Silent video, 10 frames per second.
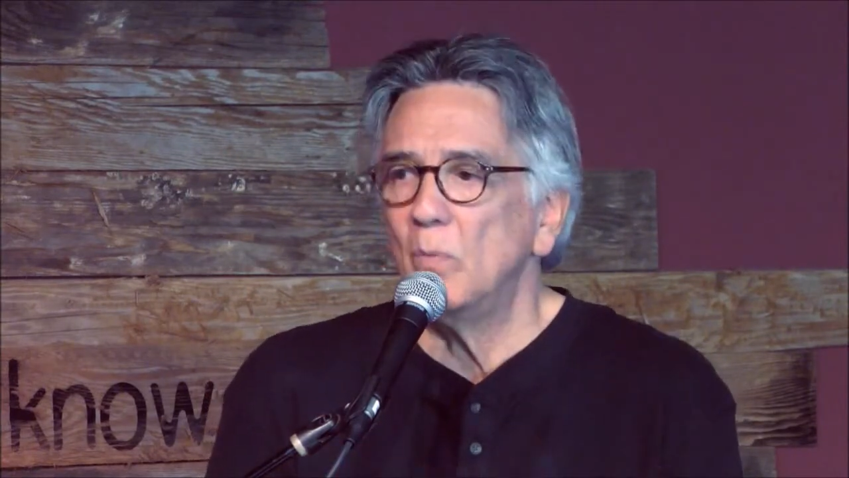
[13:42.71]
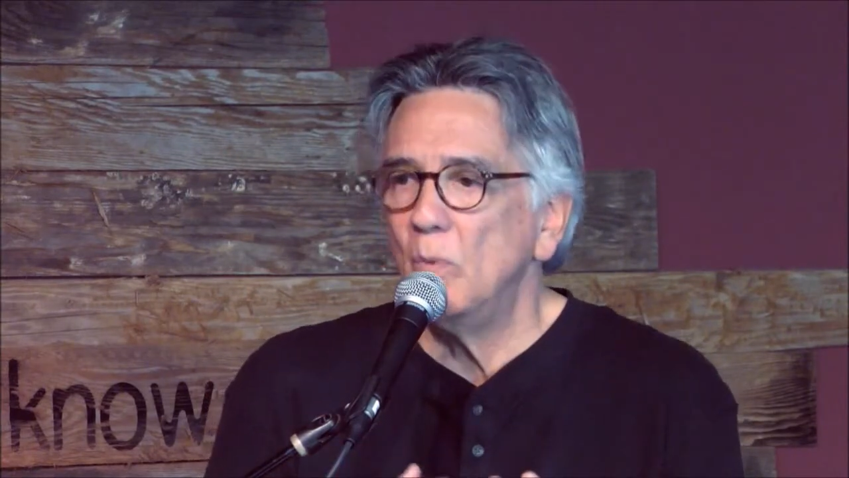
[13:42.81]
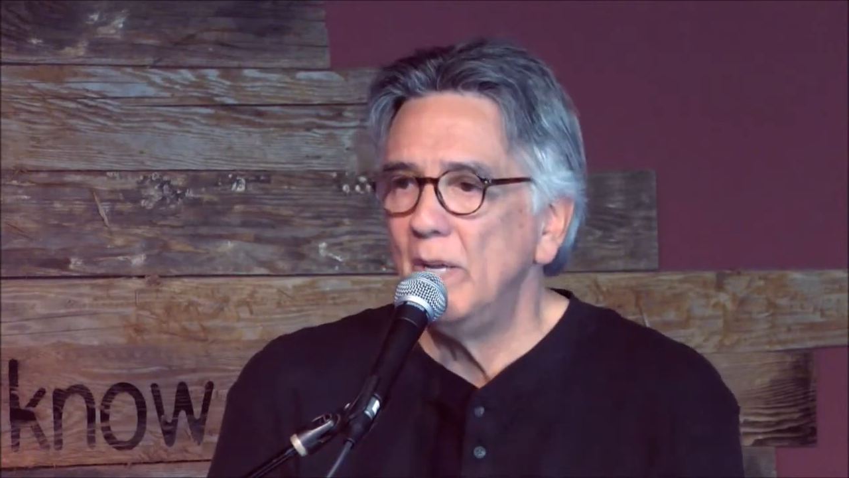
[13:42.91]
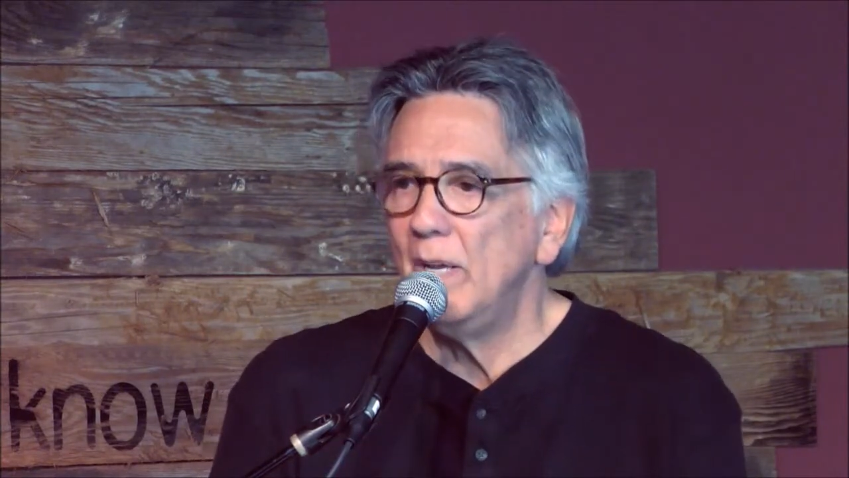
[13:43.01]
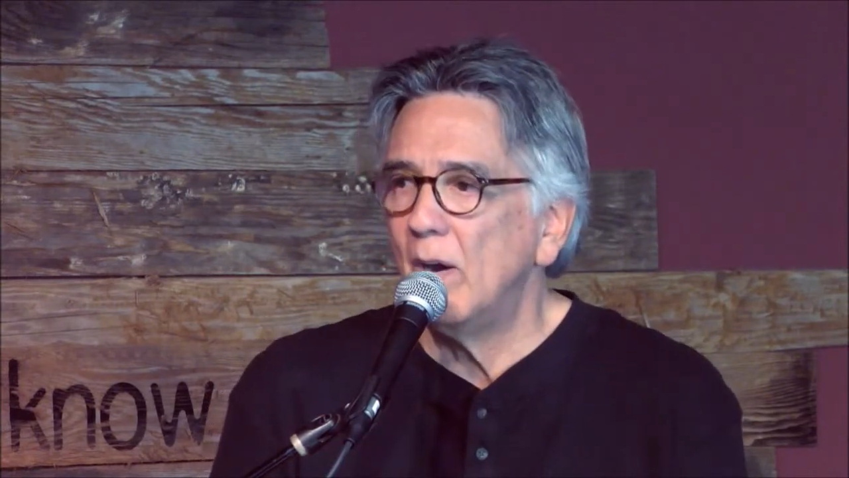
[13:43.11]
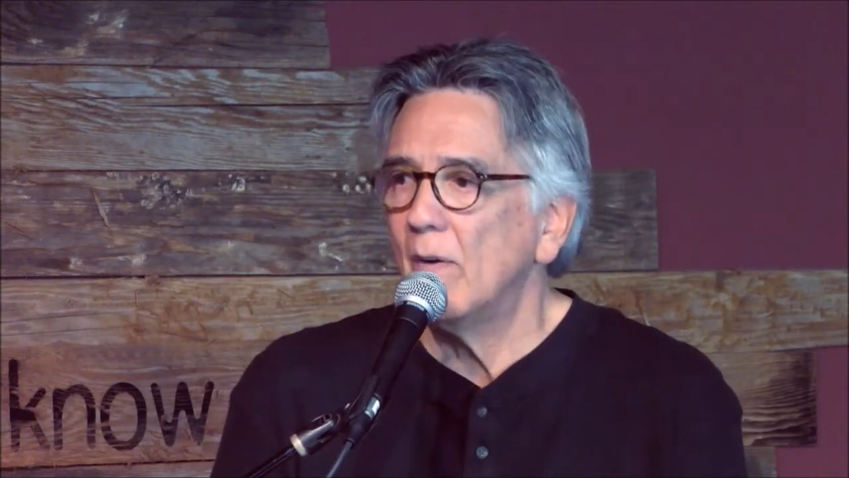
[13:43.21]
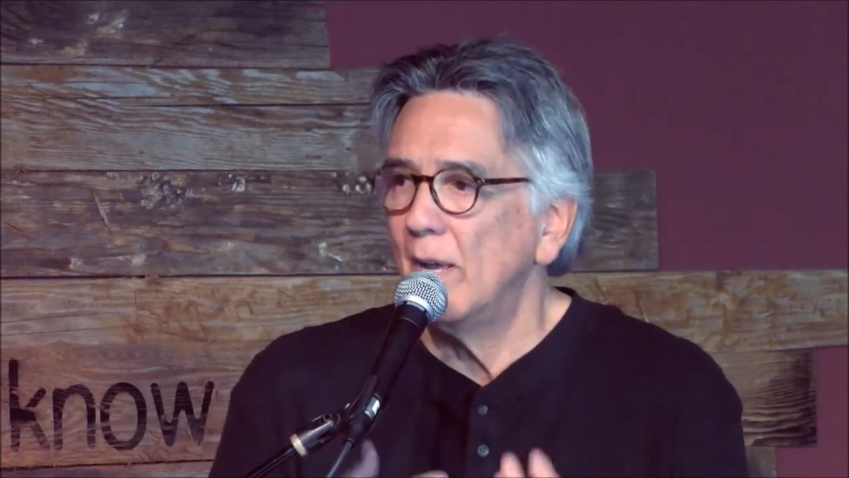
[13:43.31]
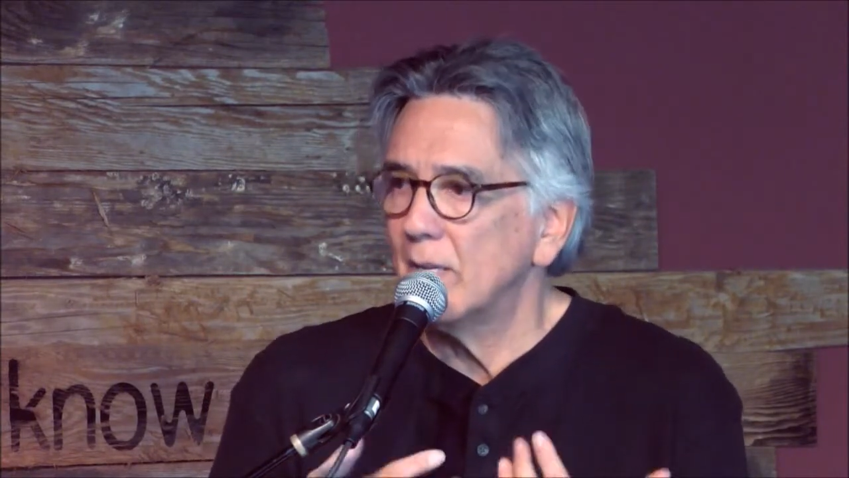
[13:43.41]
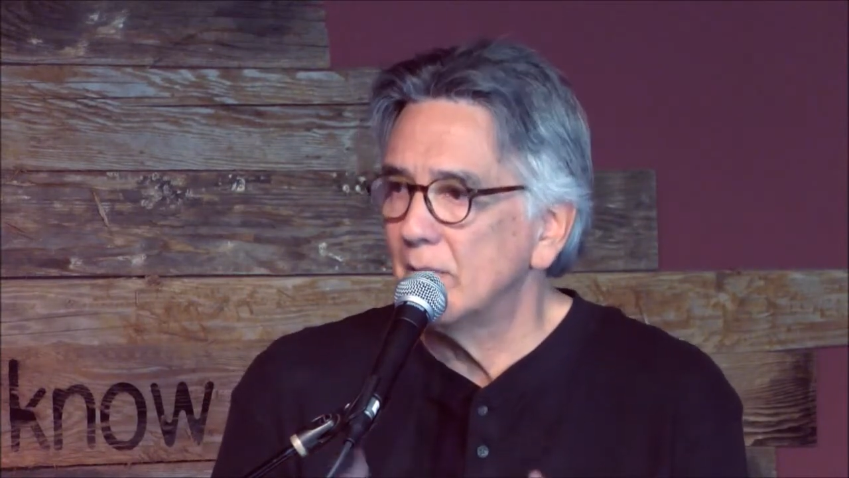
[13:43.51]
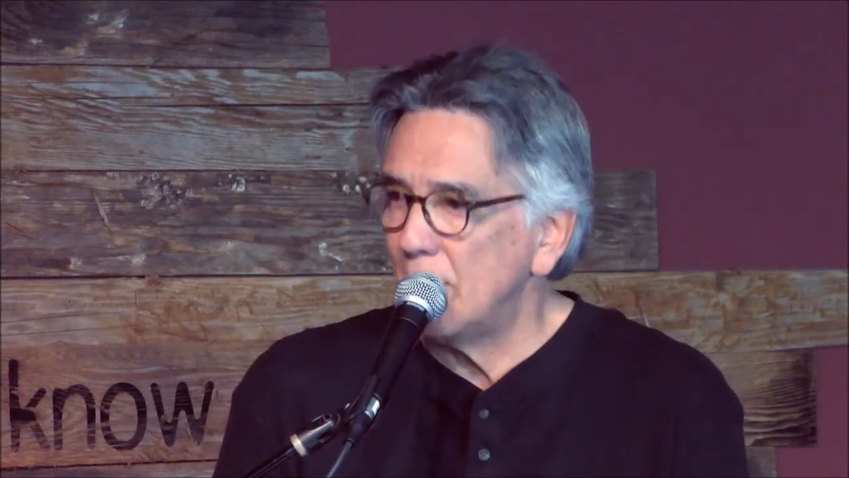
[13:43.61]
when we
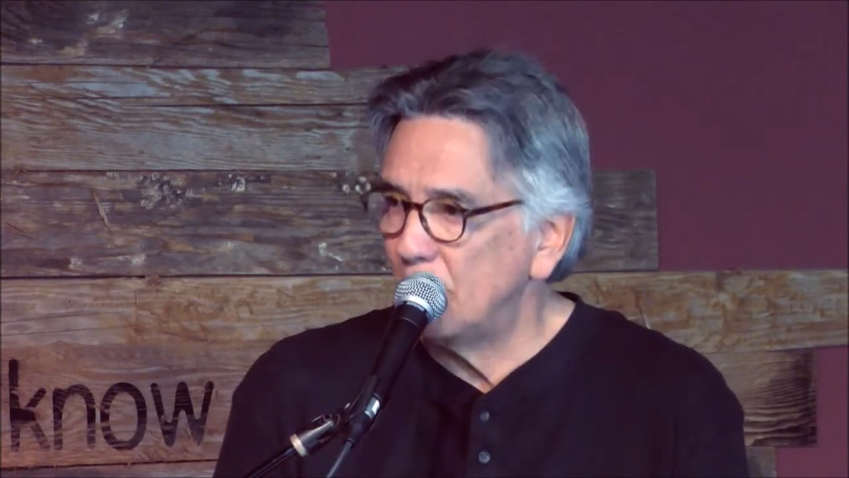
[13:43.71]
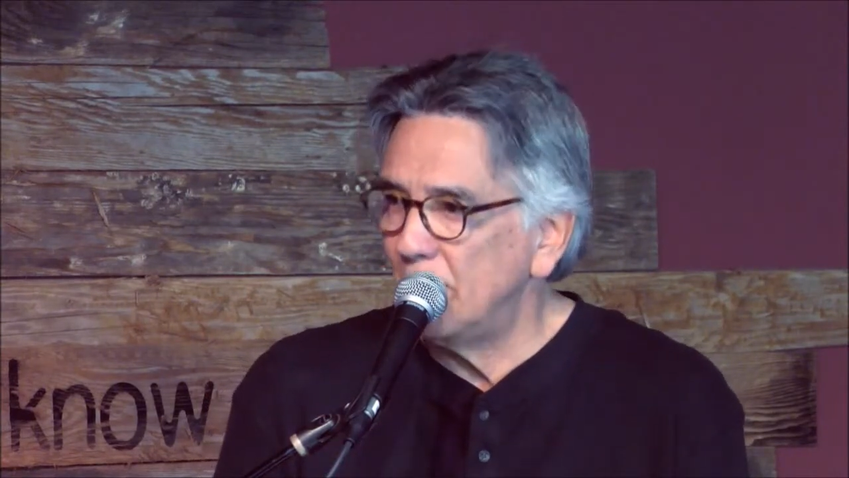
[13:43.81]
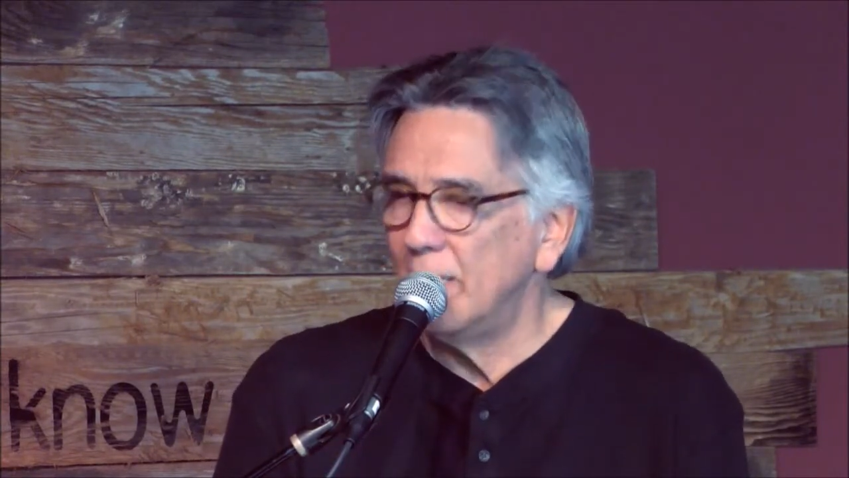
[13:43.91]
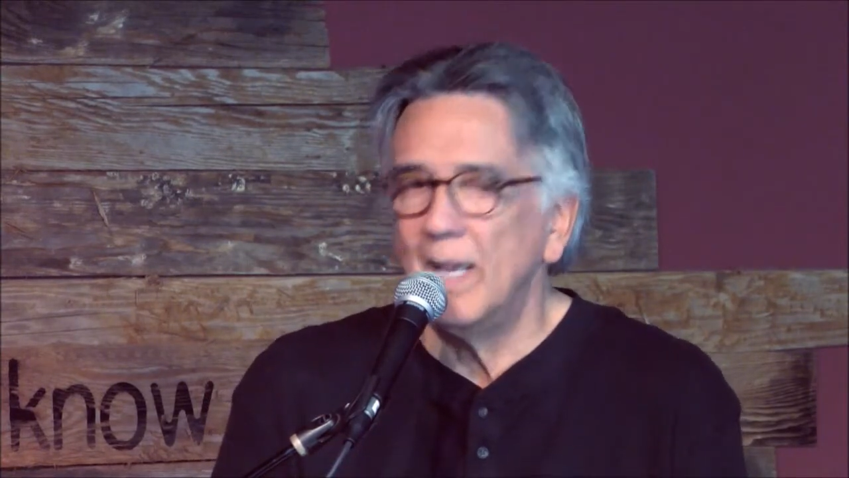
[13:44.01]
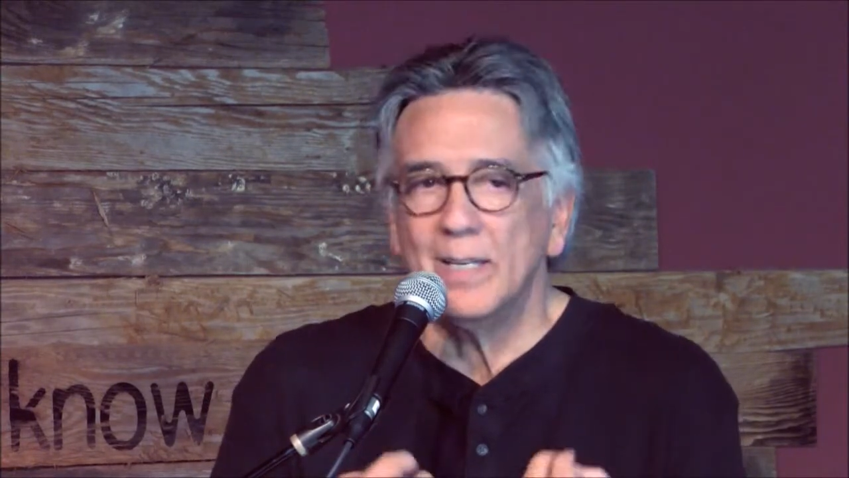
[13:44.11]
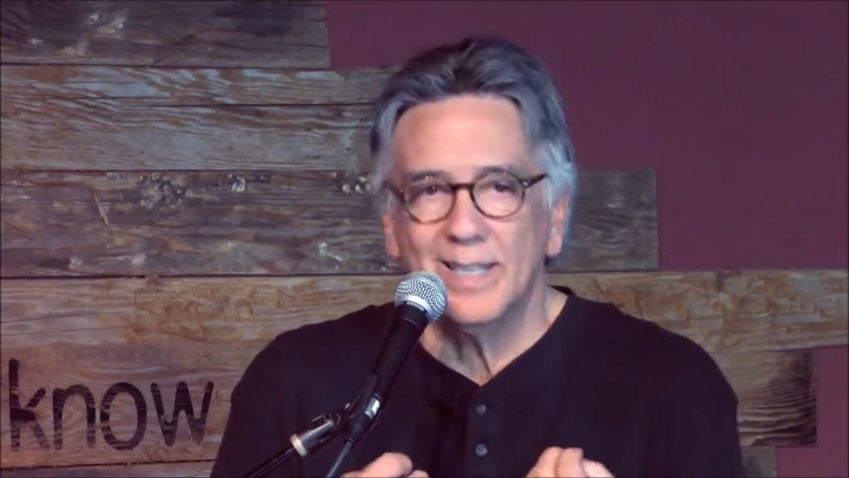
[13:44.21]
are accepting